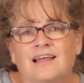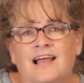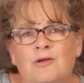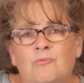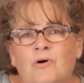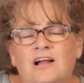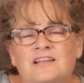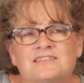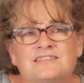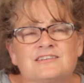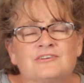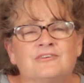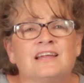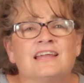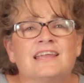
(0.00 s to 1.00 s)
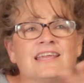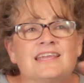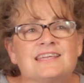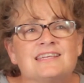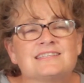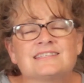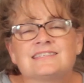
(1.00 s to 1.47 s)
I want to.
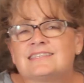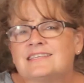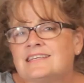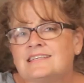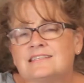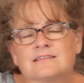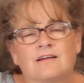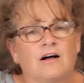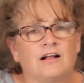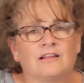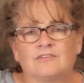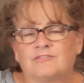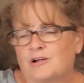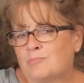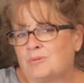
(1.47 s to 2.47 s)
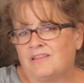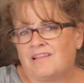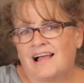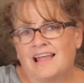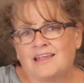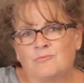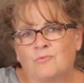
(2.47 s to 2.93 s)
He sees all of our
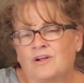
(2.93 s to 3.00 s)
plight,